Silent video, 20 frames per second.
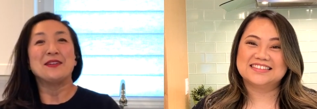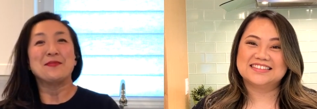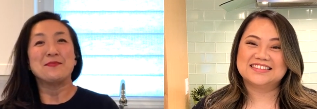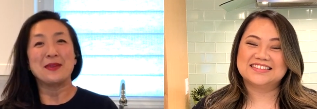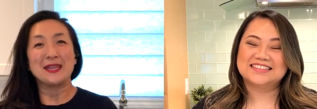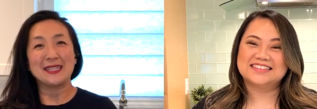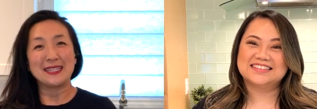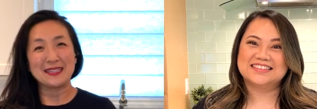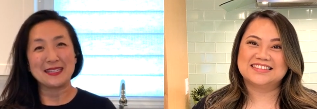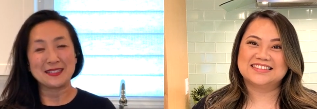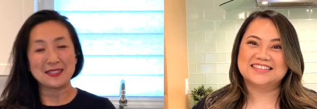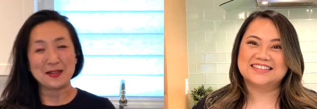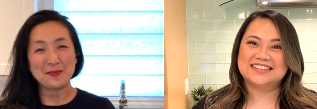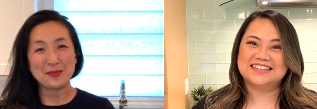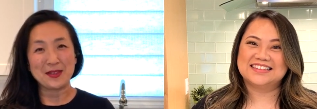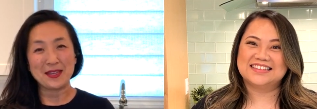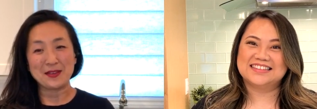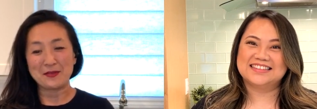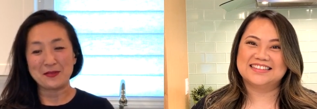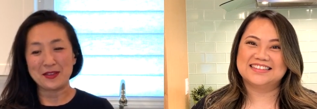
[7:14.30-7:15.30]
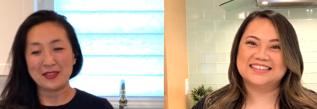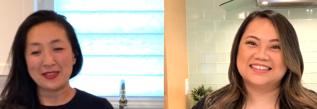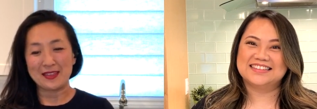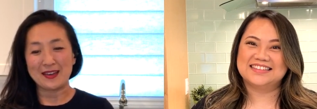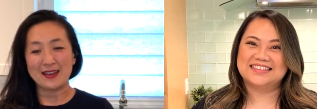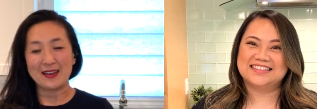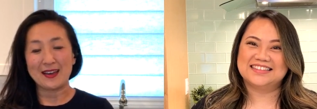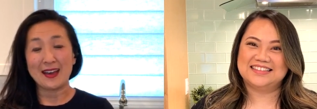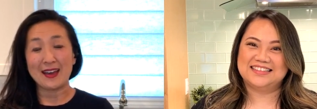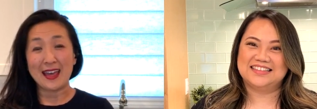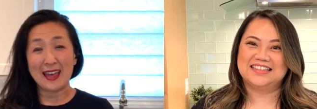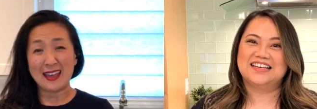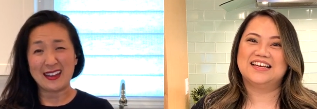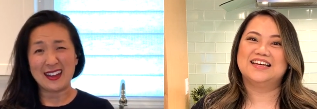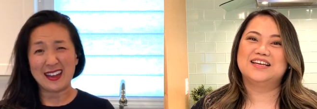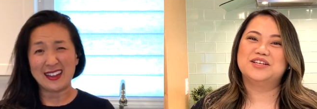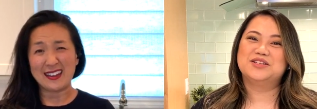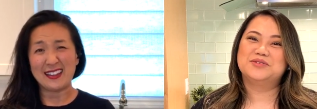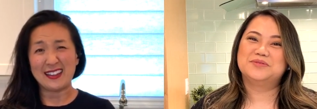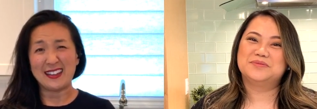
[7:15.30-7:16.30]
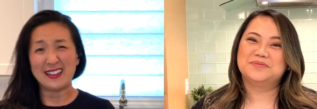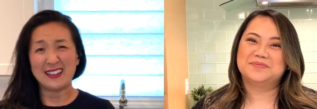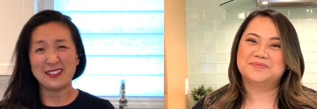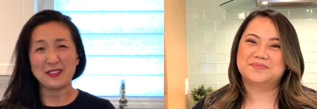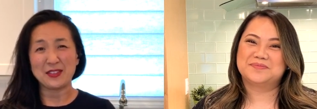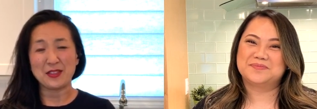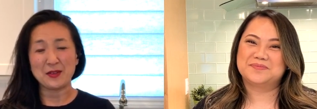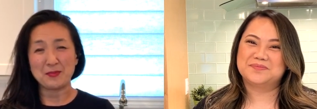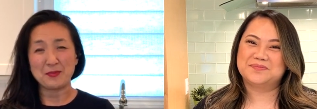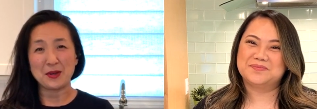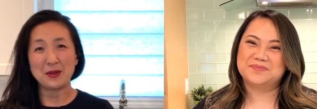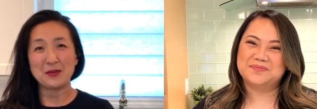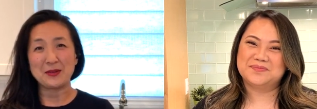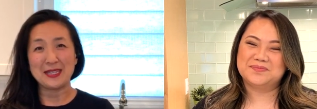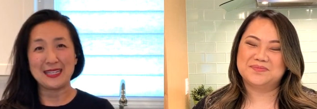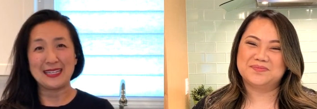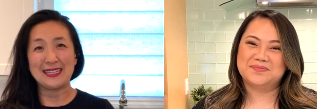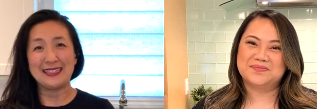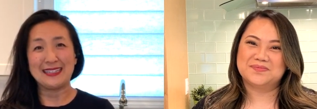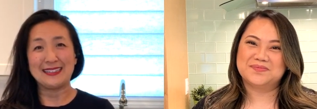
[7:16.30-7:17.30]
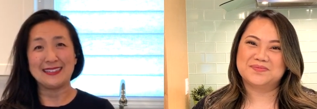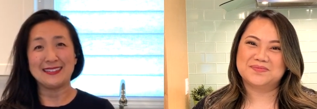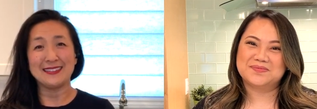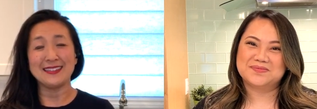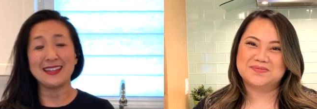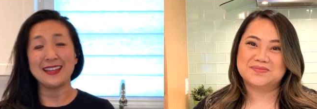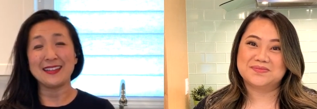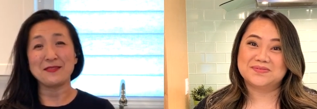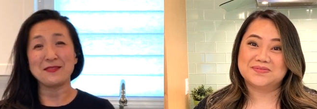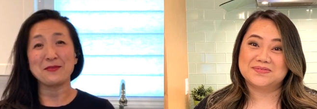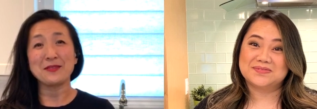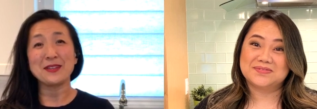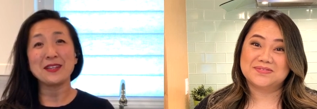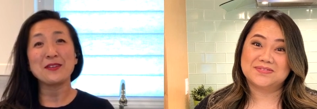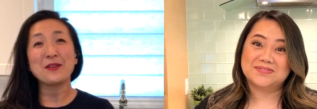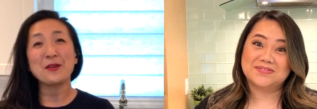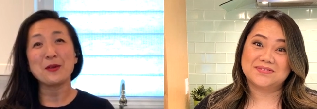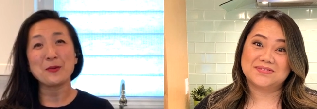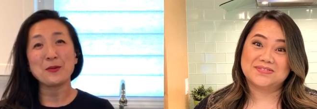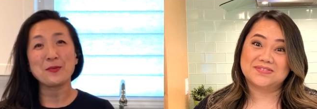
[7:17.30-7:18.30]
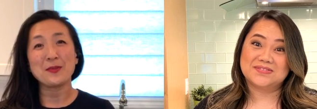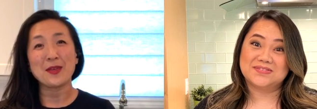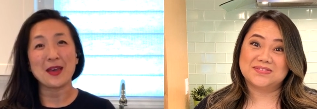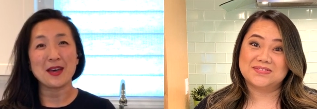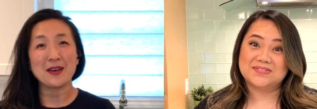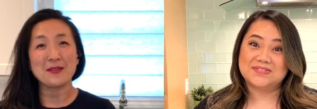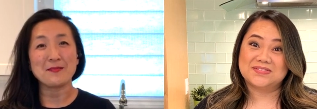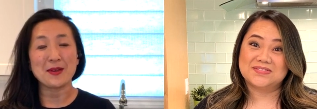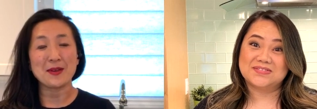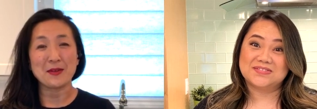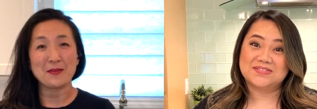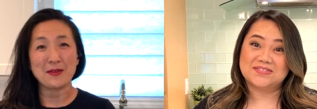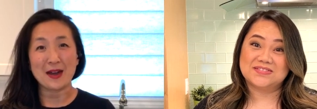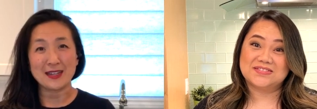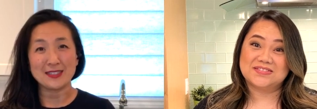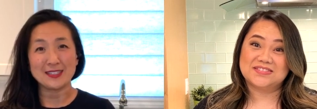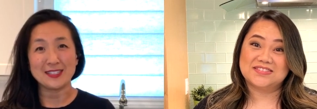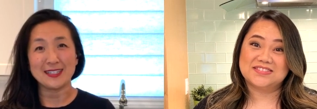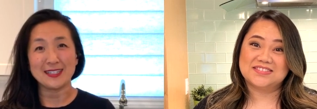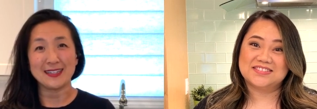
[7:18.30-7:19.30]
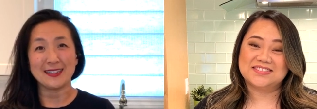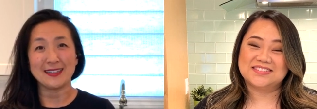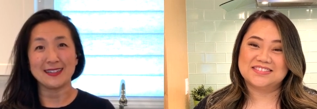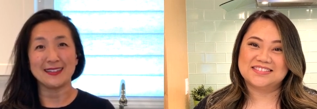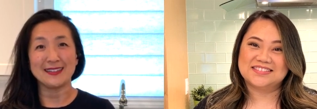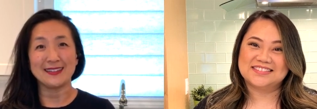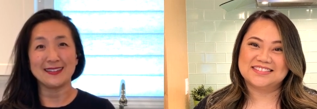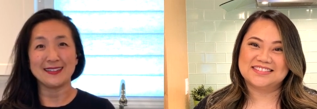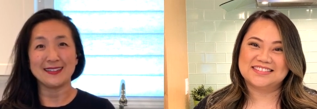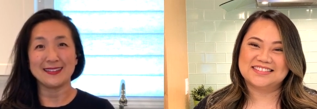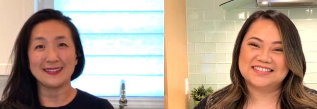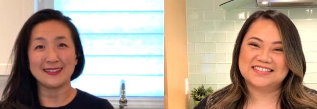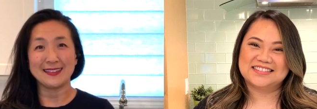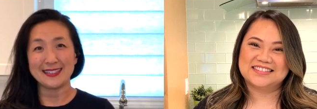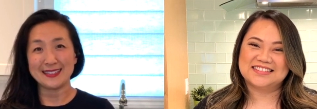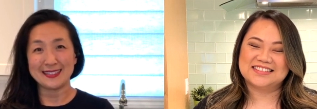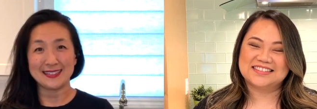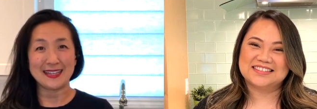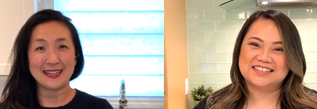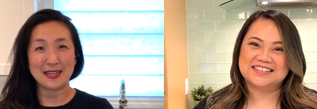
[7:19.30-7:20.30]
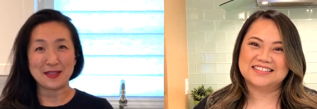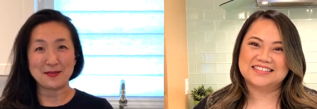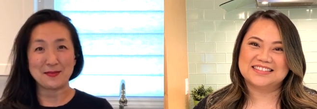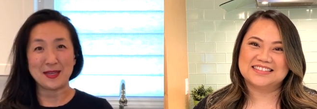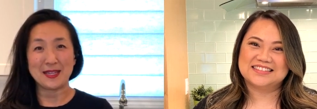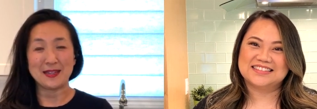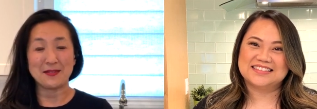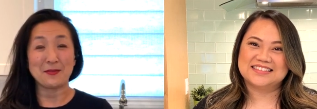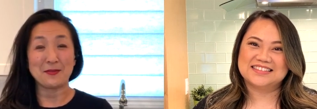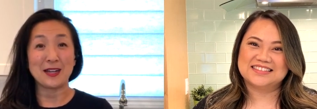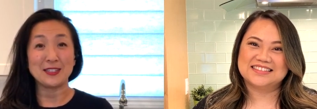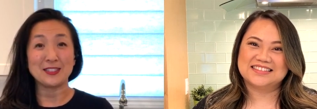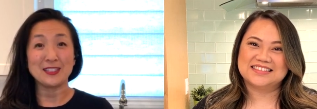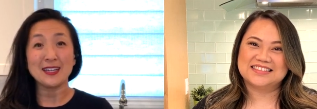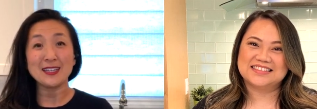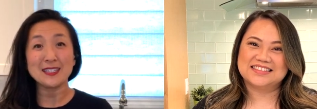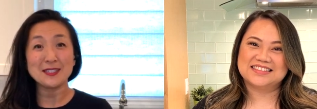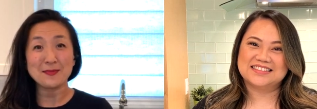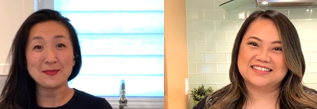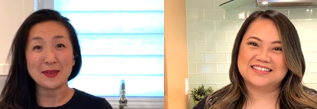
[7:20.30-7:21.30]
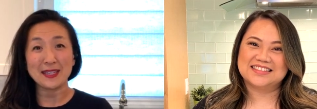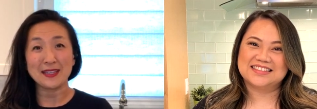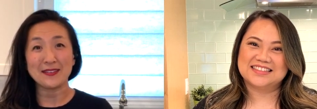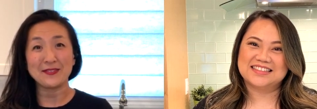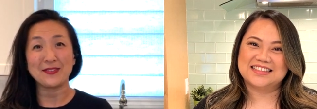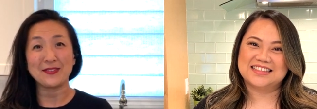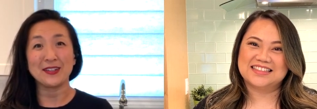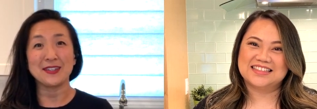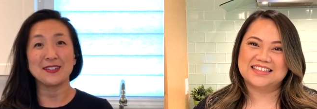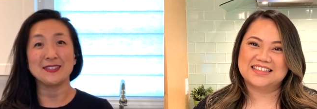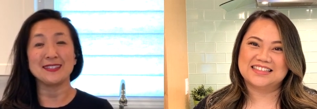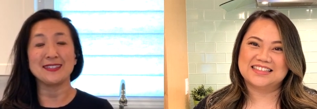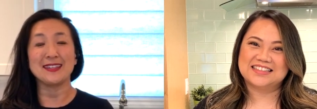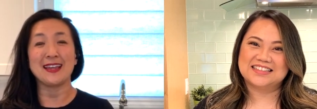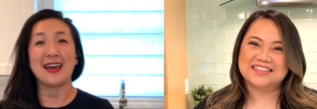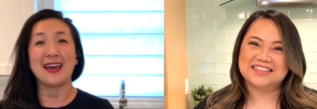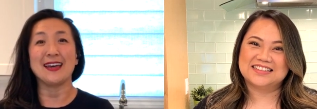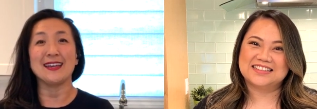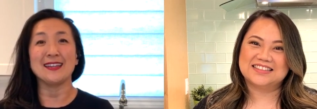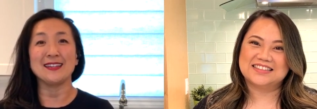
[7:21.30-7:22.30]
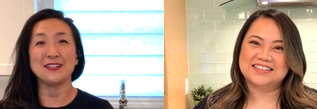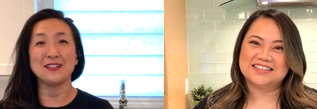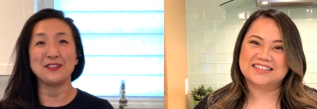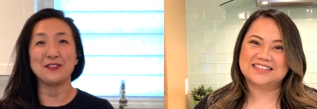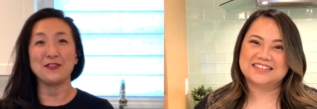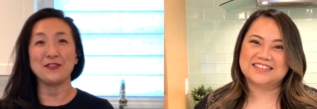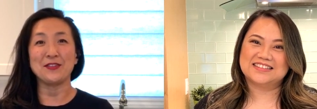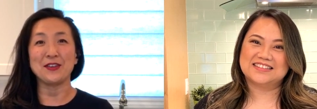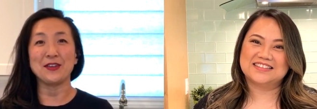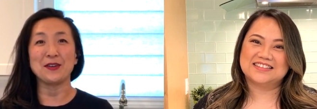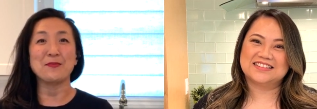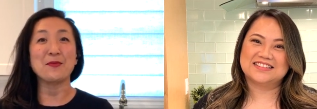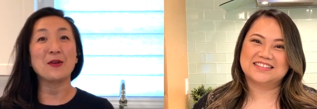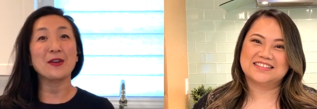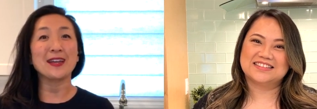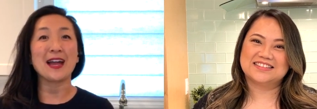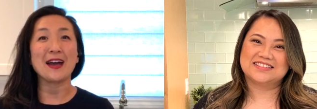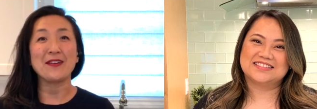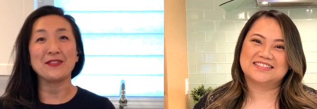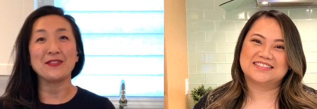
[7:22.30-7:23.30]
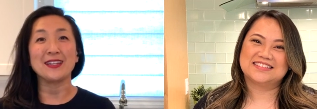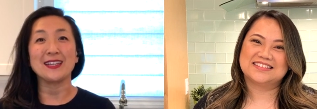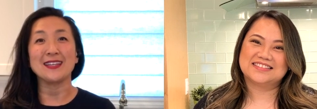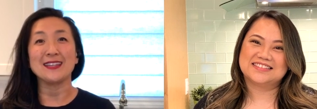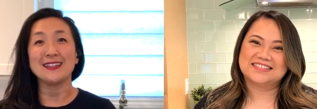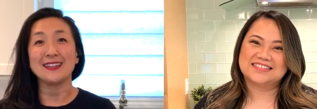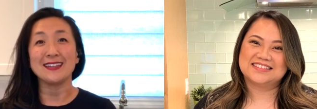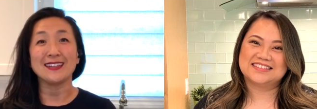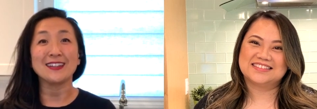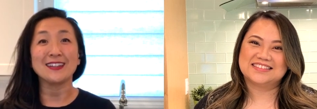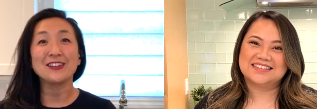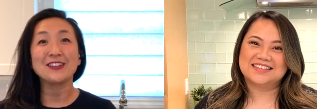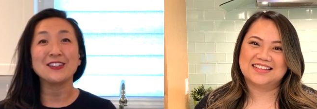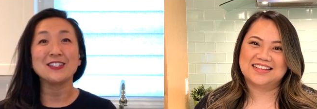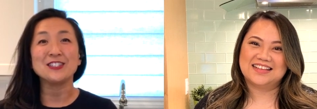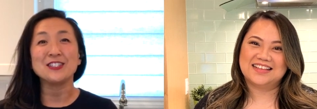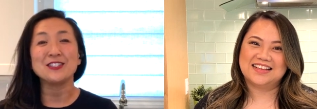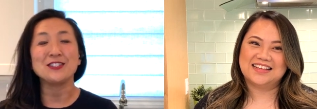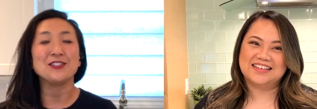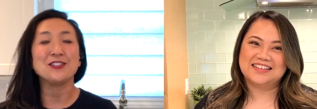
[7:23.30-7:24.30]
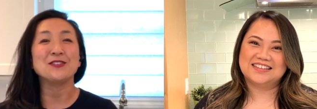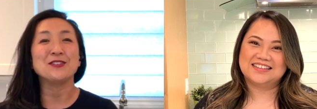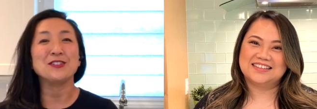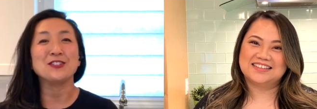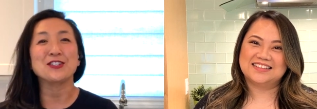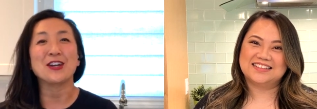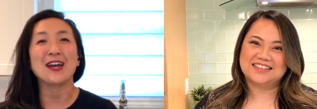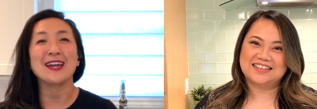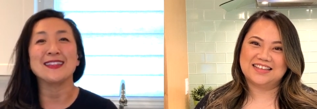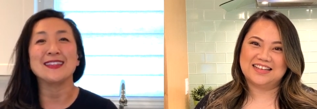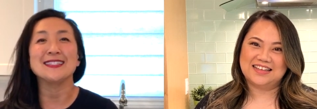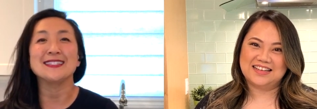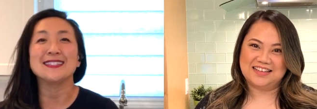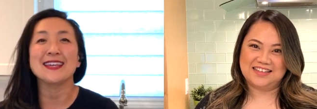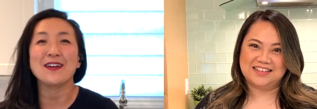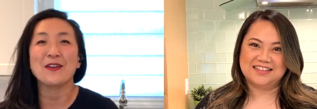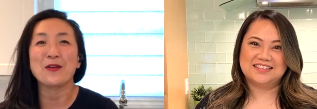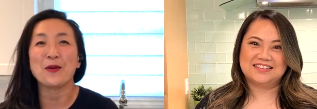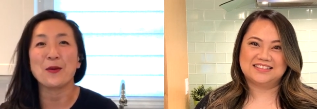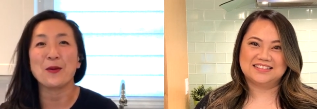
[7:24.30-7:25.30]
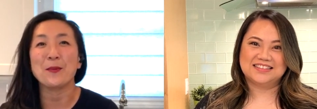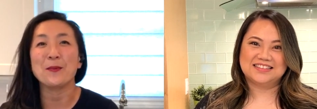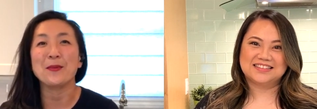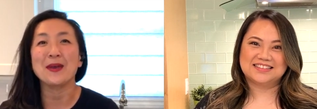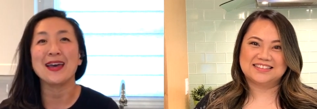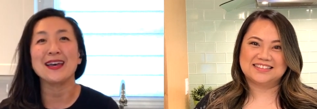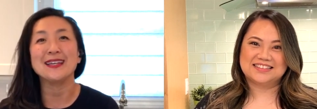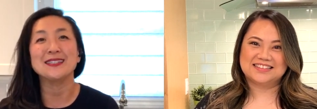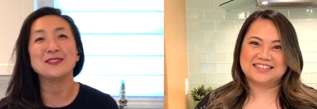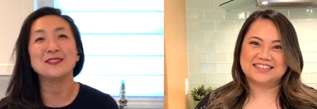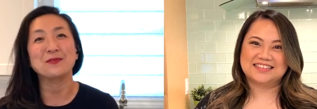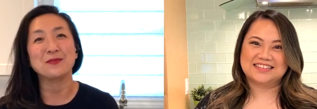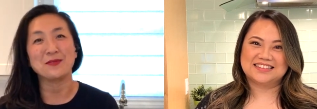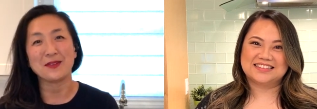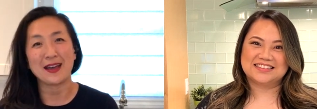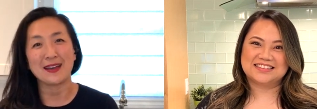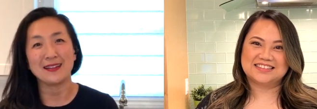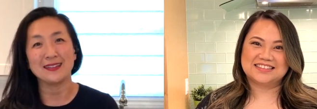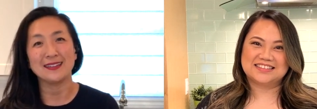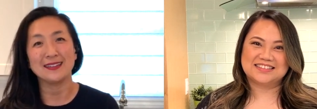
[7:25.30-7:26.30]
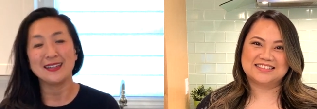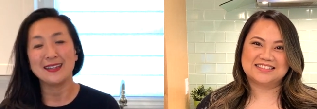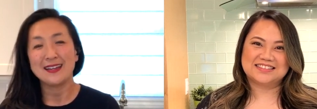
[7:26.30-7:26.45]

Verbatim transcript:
Speaker 1: making something with a head on it, with a bone in, and we hope that by watching this segment and watching us make it first that you feel more confident, and it encourages you to try this at home as well.